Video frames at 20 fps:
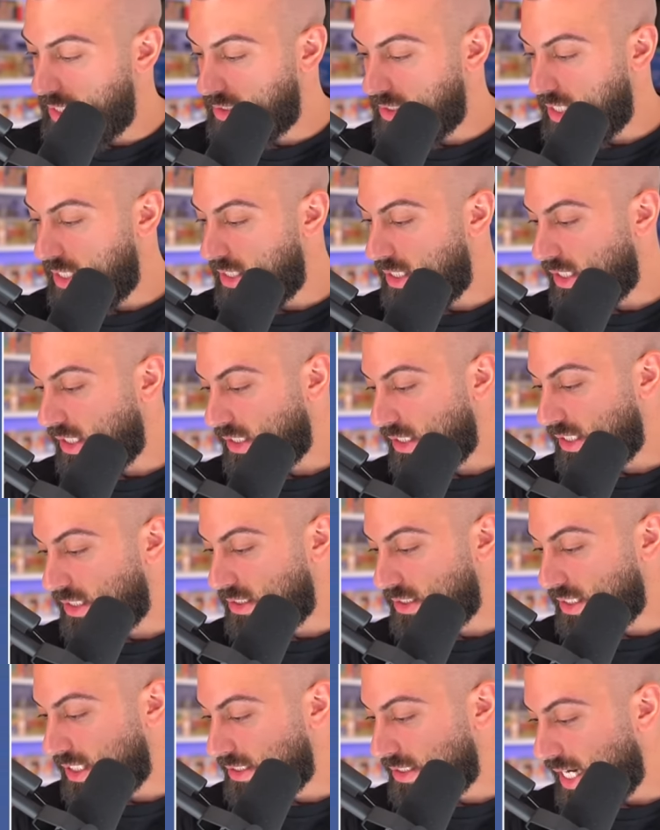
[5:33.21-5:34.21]
It's getting, a,
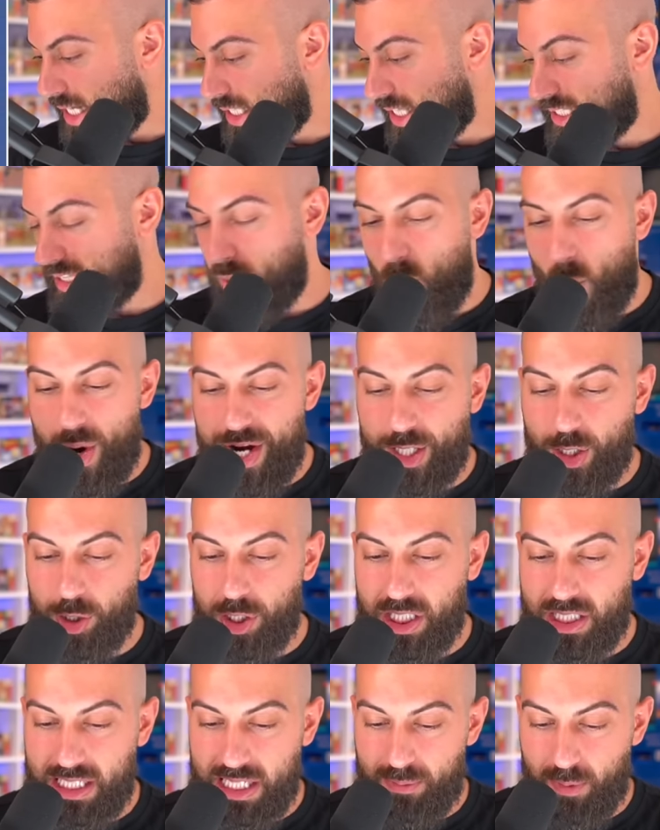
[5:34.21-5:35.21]
it's got like the winter
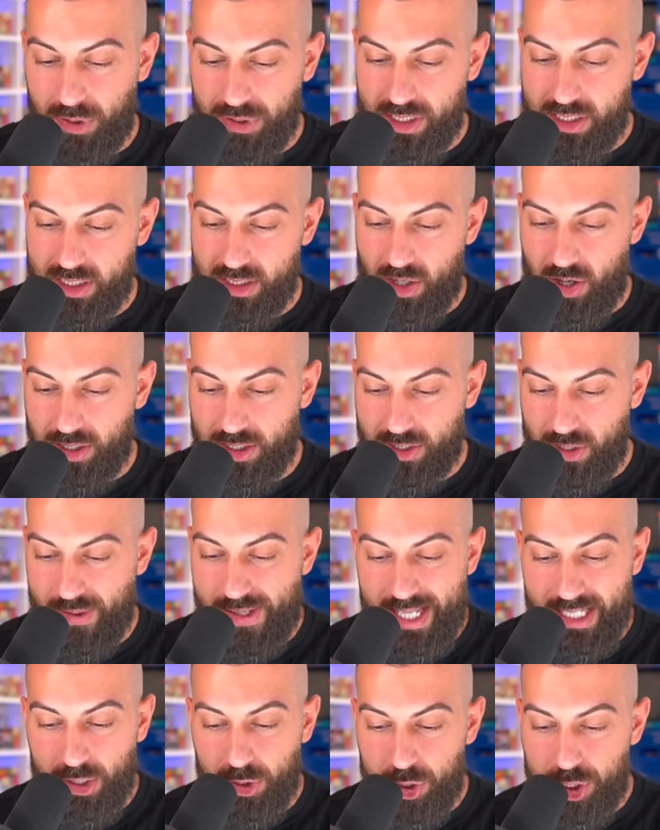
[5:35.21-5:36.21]
theme on these cards.
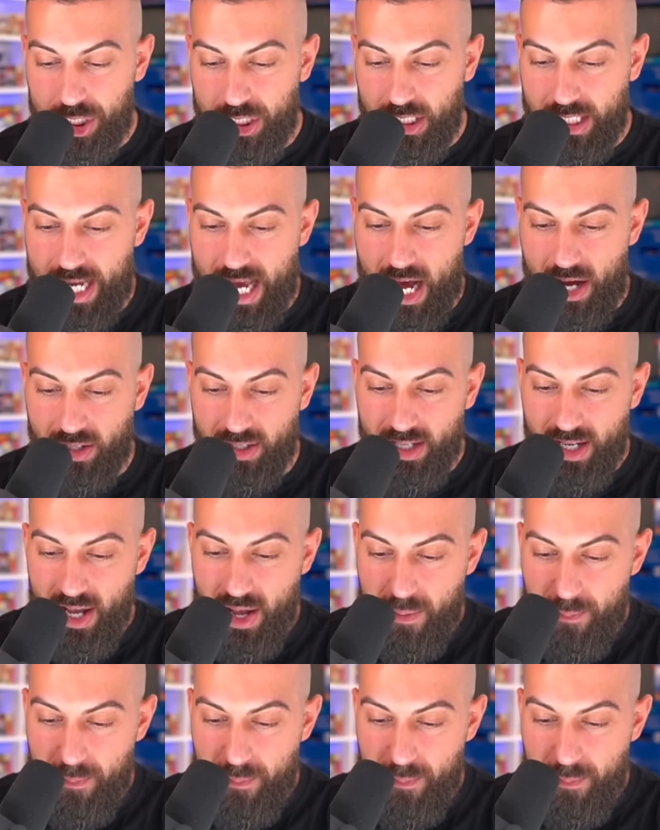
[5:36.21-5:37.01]
Starting to get a little chilly out.